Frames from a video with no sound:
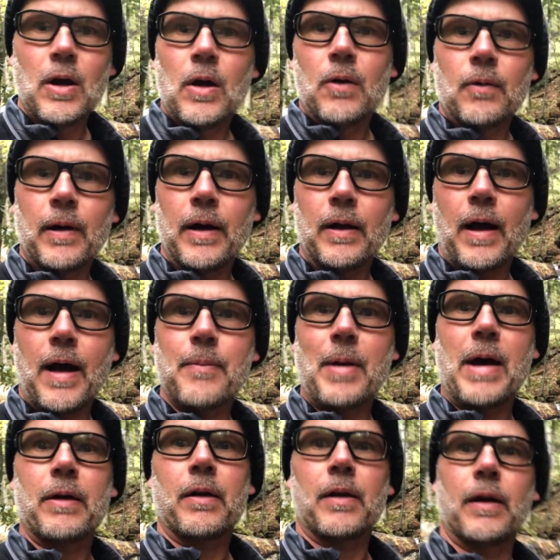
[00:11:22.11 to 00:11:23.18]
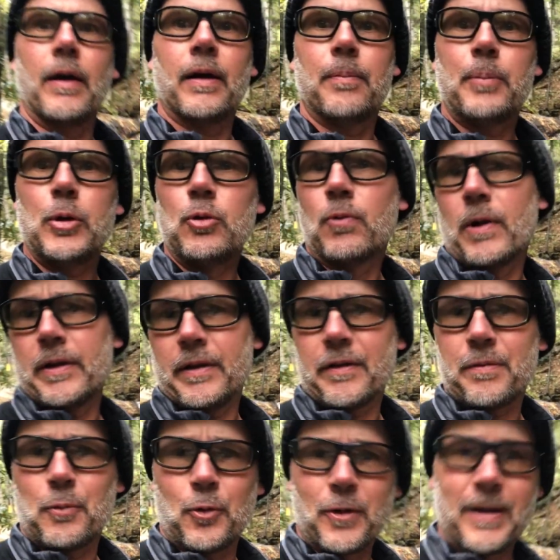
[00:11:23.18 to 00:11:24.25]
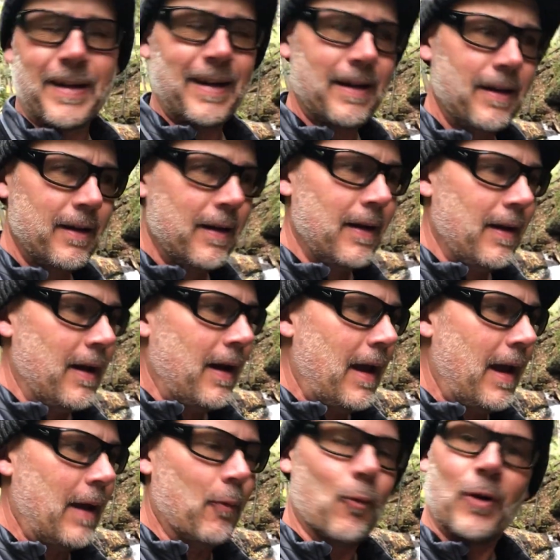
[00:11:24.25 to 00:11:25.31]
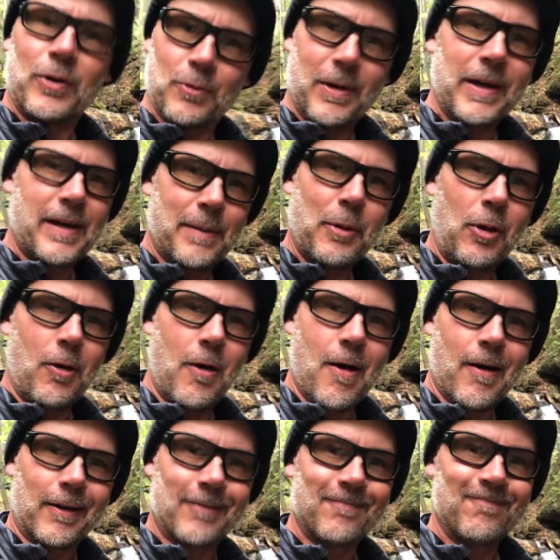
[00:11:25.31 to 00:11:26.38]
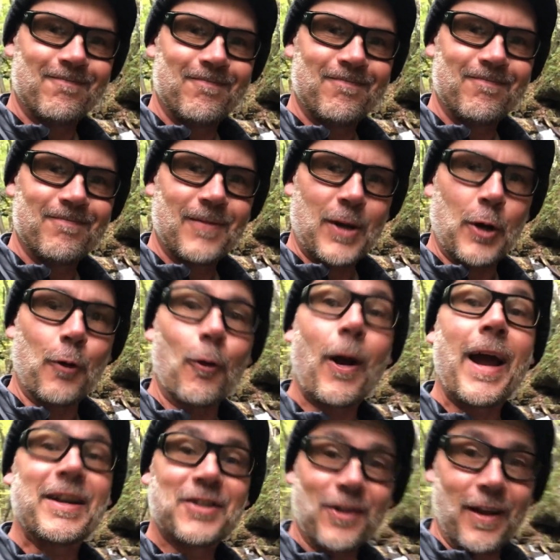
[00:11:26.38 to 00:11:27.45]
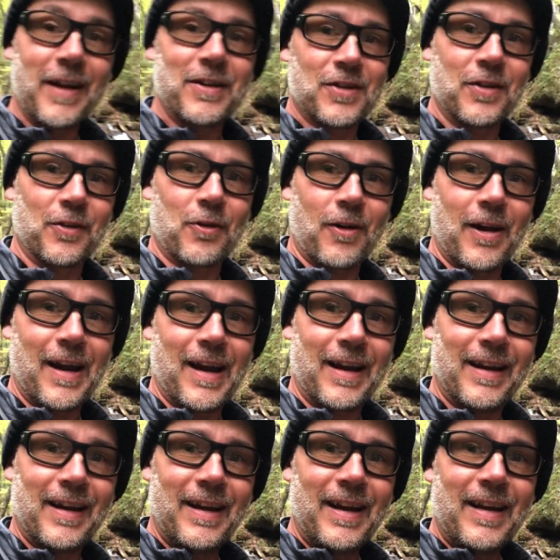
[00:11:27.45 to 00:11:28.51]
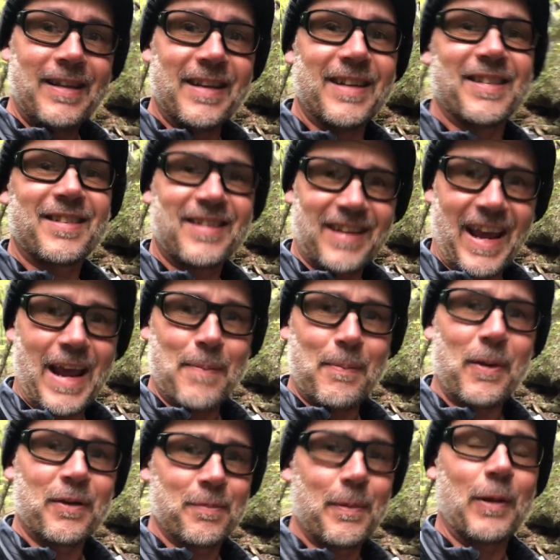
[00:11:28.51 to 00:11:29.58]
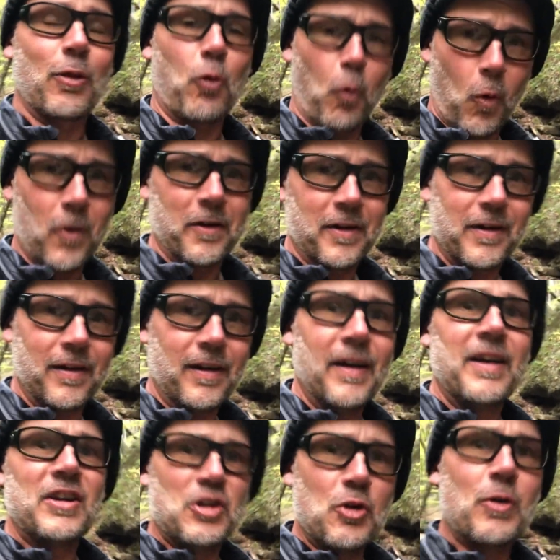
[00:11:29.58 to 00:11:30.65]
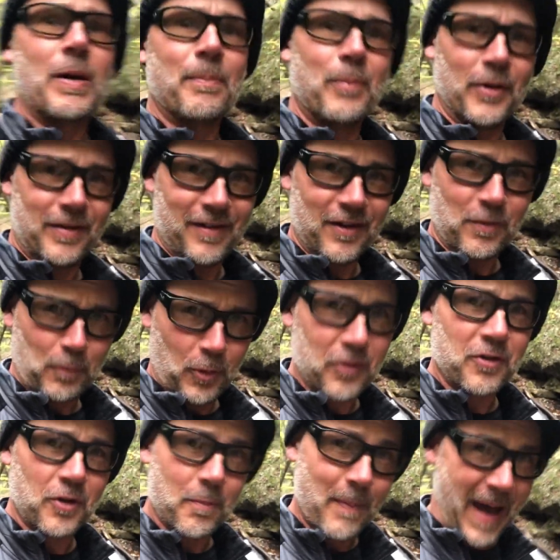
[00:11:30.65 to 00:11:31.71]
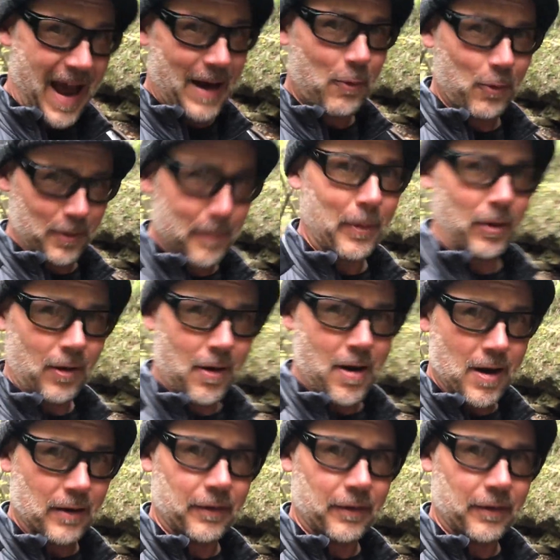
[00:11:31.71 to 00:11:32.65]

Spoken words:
Well, I'm out on a poo run this morning, and what do I come along? Congratulations, Greg. The escape has been thwarted. You can put this prisoner back where it belongs.